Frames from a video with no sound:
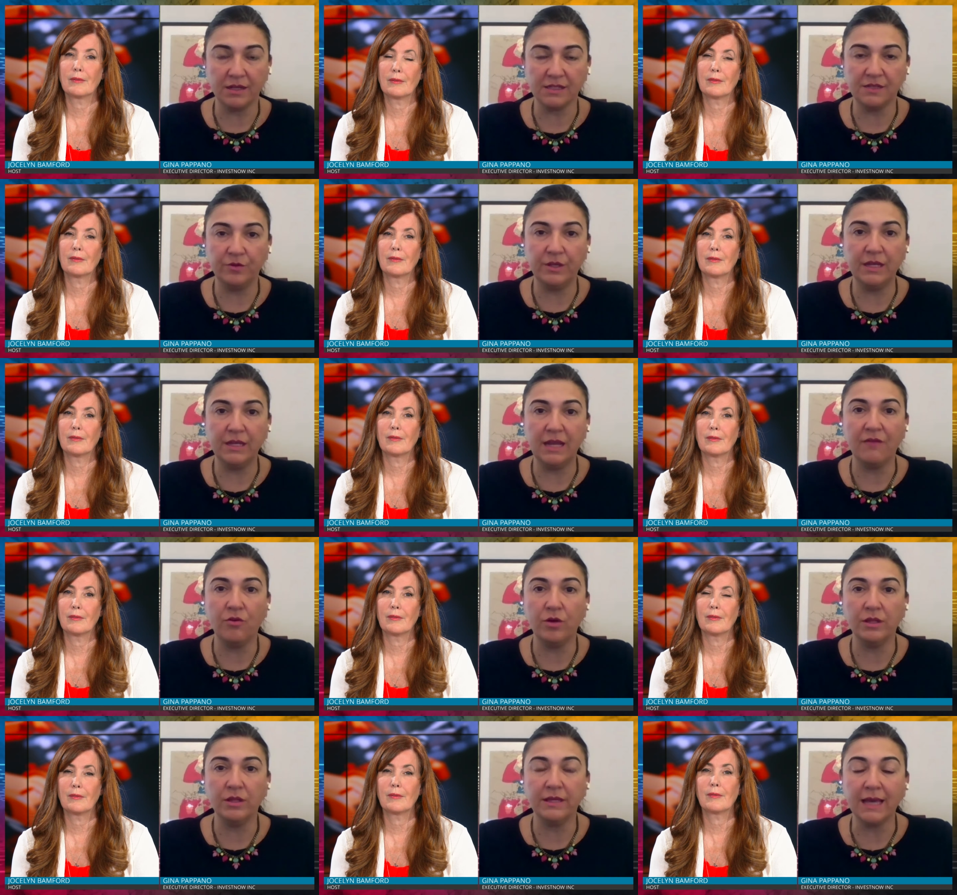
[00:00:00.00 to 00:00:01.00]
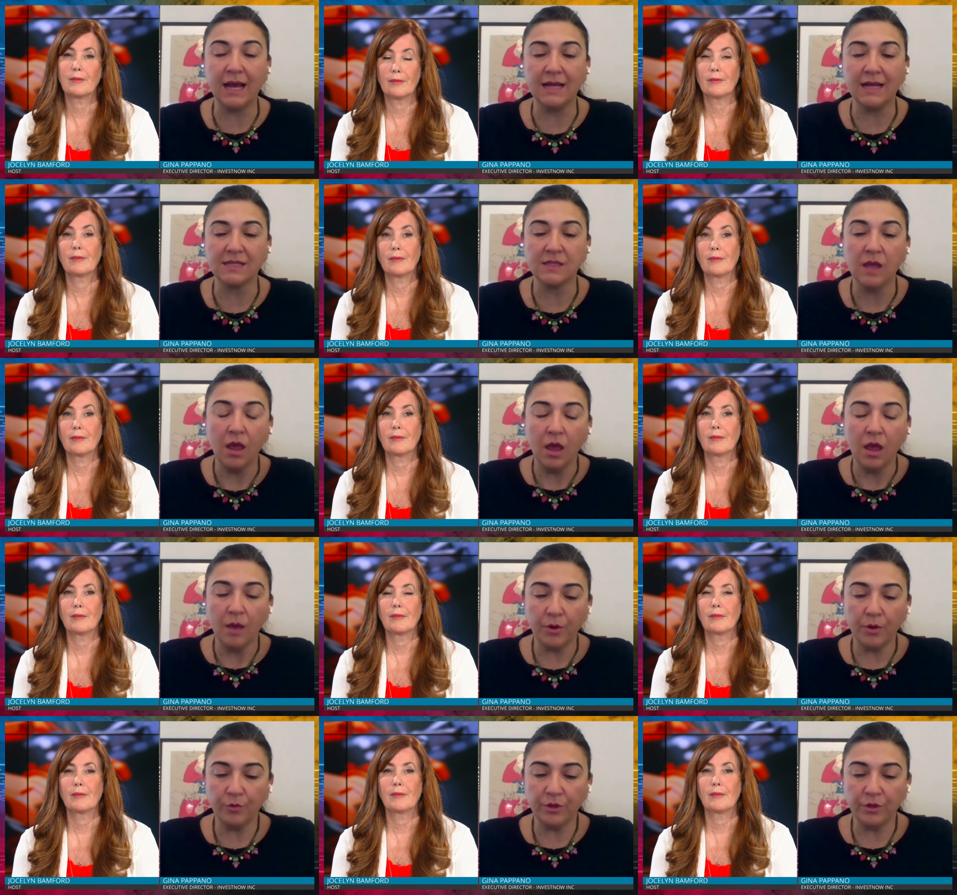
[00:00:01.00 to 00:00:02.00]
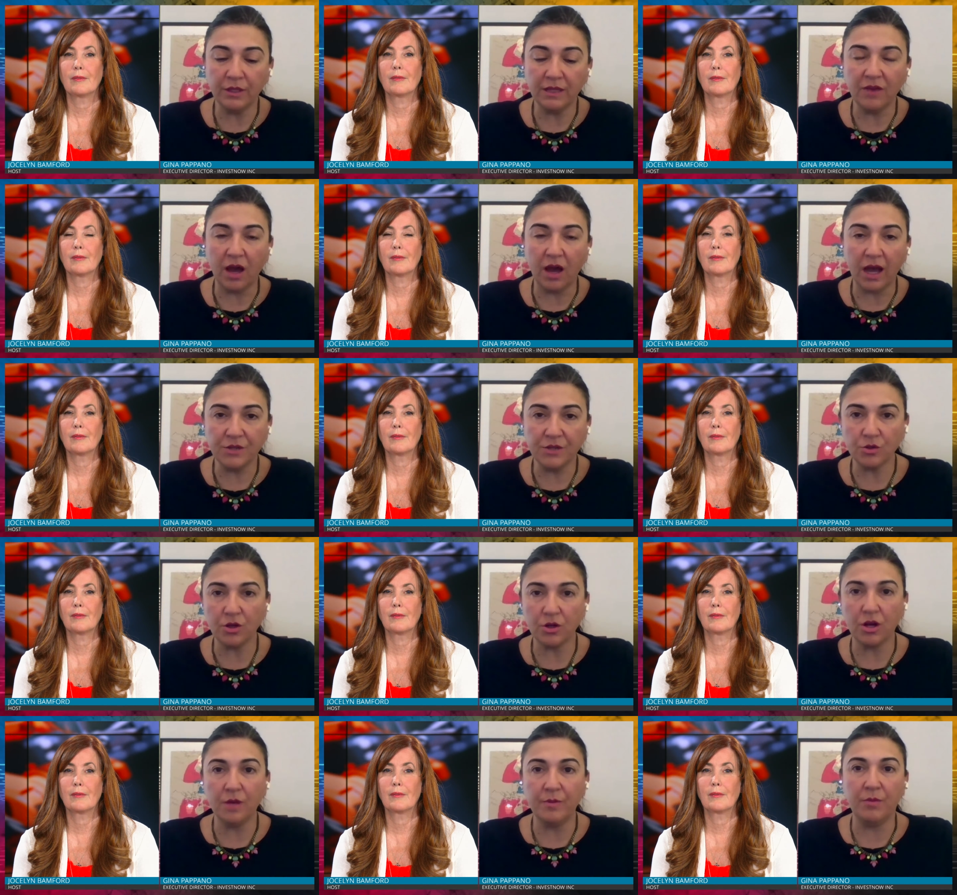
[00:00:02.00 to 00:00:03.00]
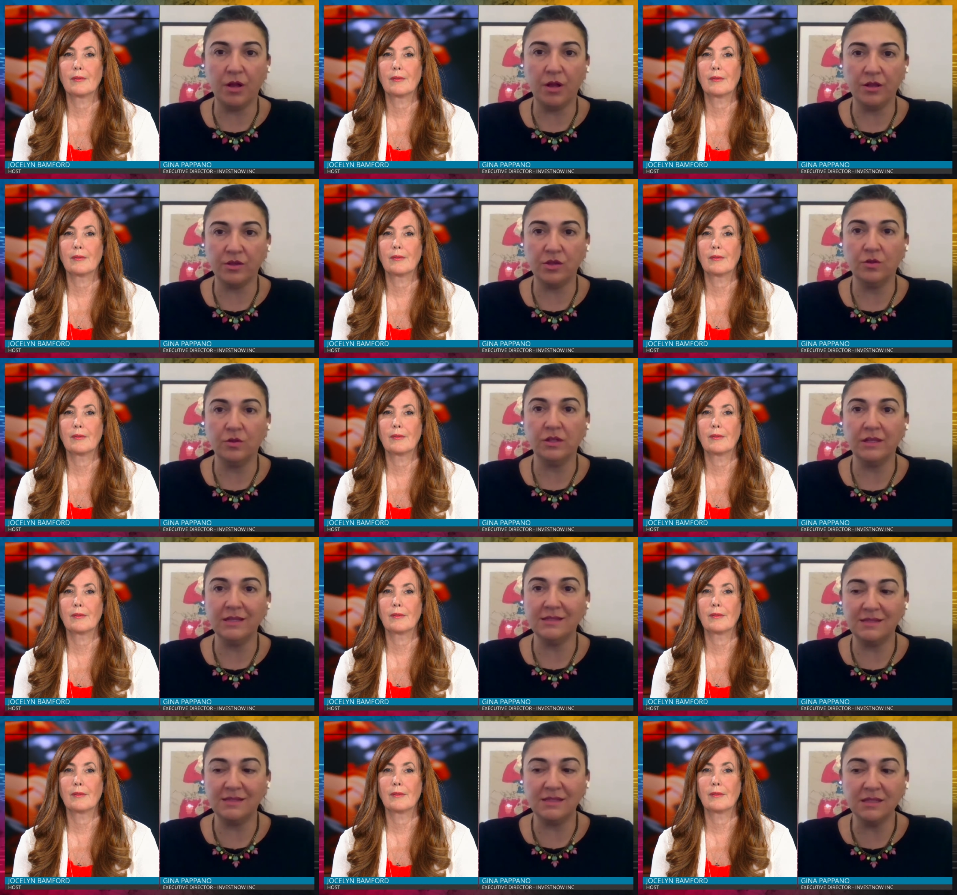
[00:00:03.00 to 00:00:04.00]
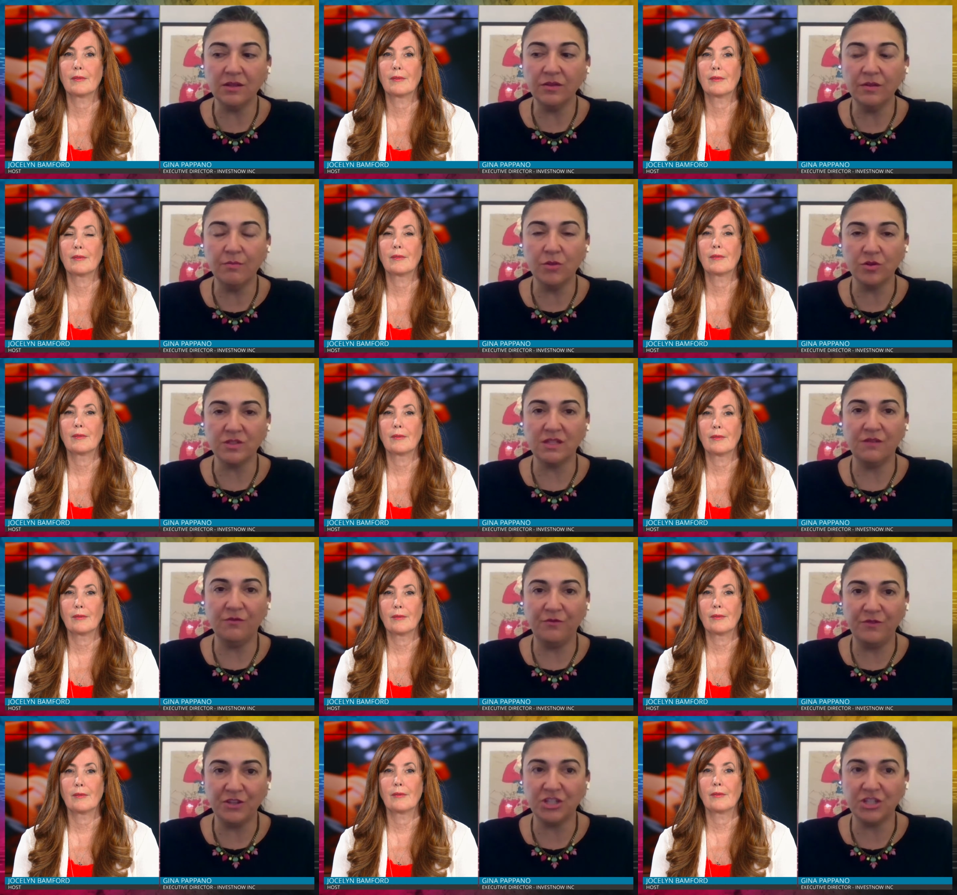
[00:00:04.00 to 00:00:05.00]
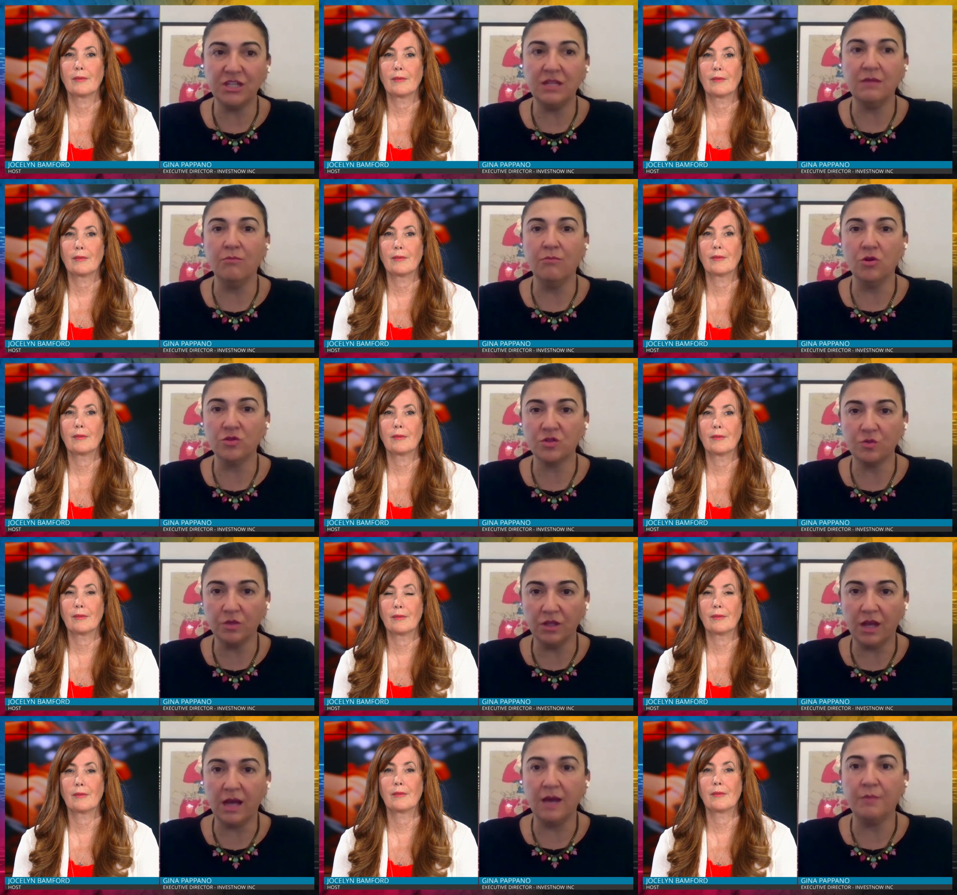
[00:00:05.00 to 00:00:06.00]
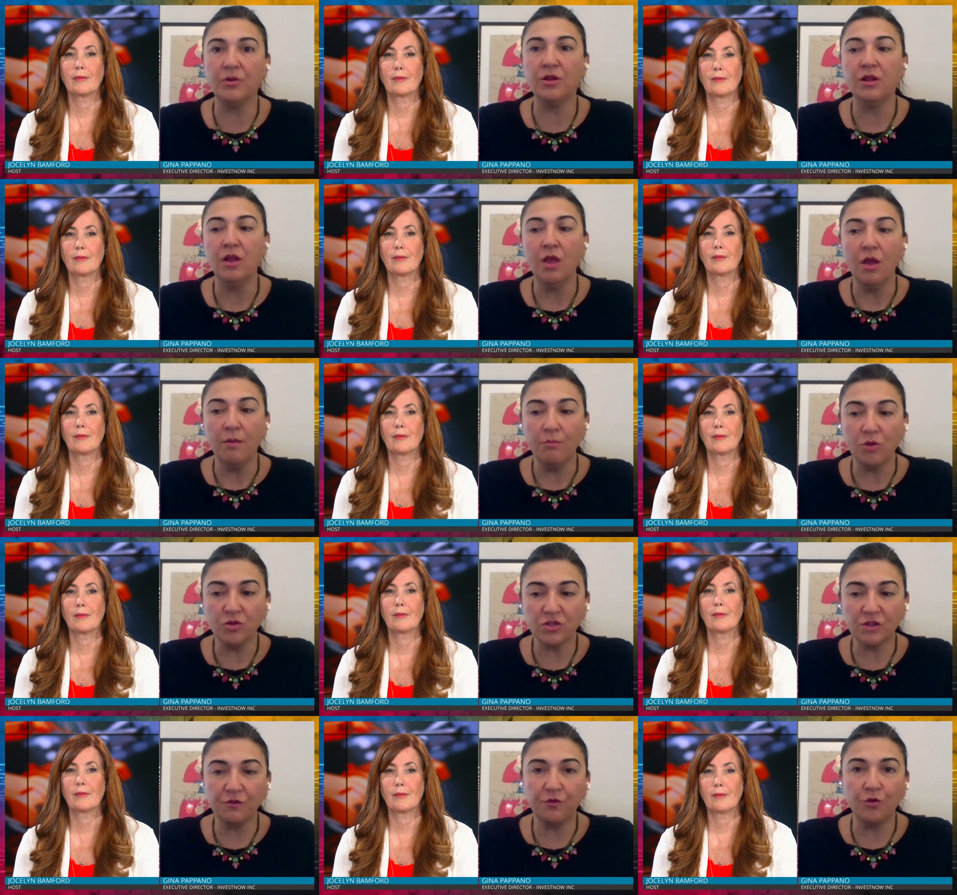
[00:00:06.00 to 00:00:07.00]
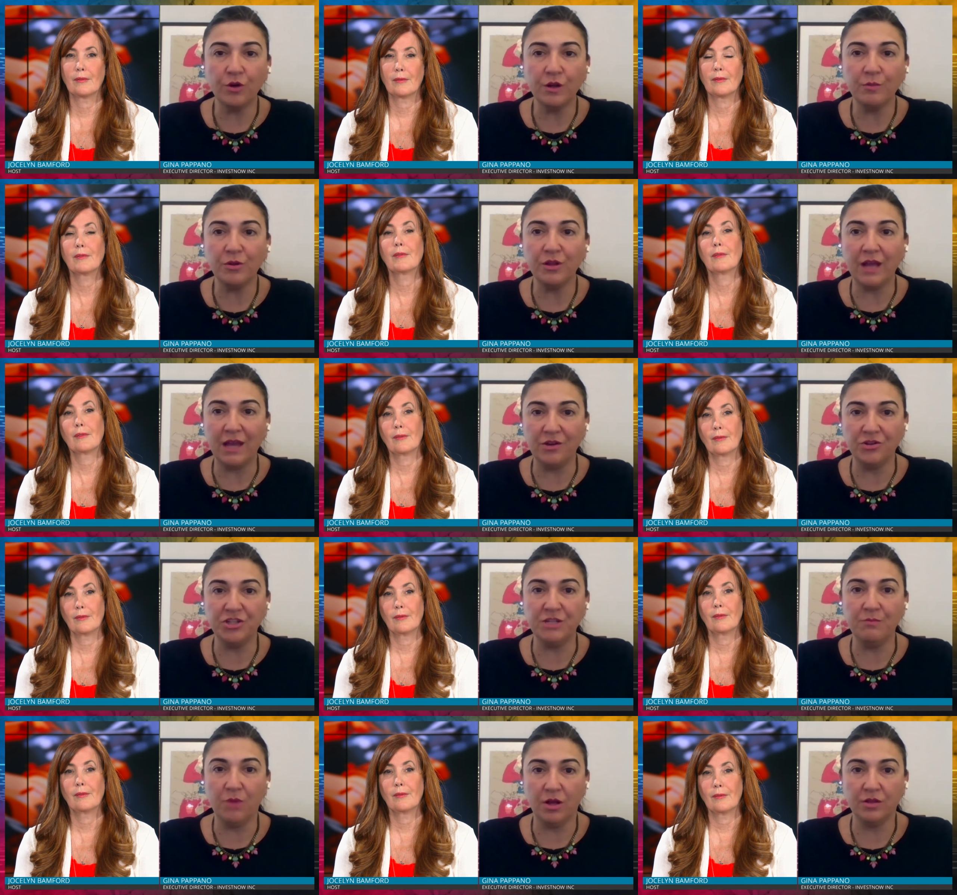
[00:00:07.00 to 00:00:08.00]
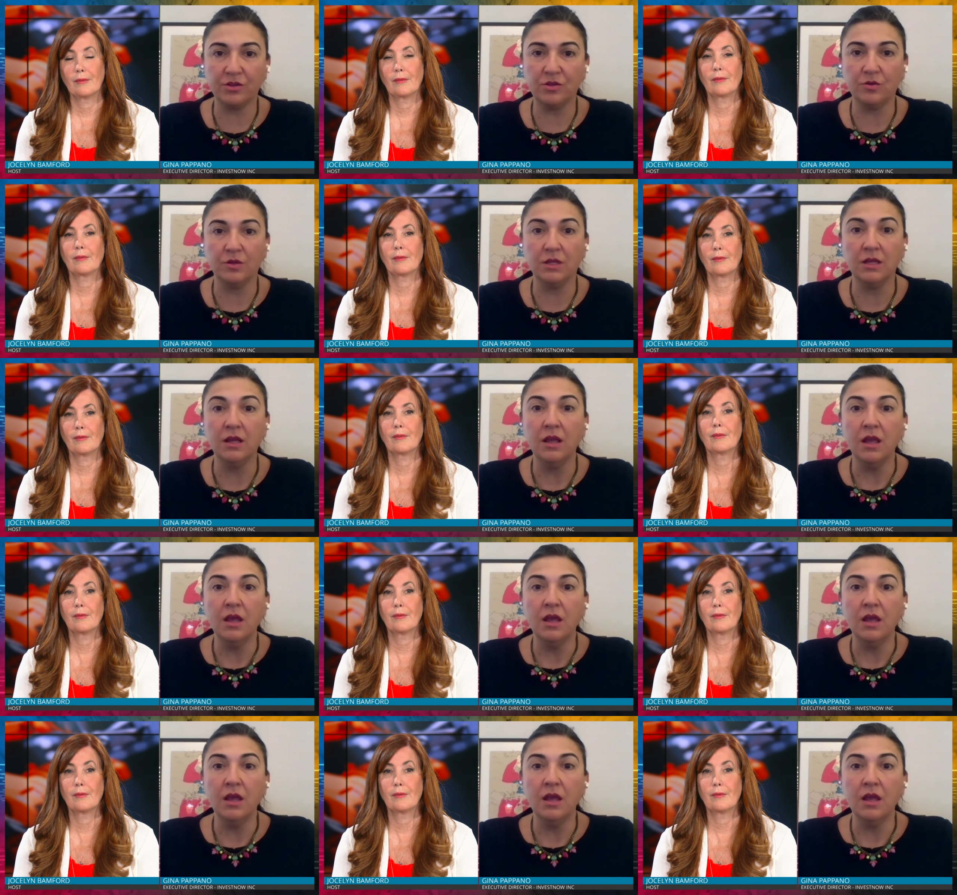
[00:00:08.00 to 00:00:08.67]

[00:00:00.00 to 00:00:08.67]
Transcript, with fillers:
Speaker 1: if we didn't have oil and gas. But really, the hydrocarbon molecule is still the most efficient, most reliable, most affordable energy molecule.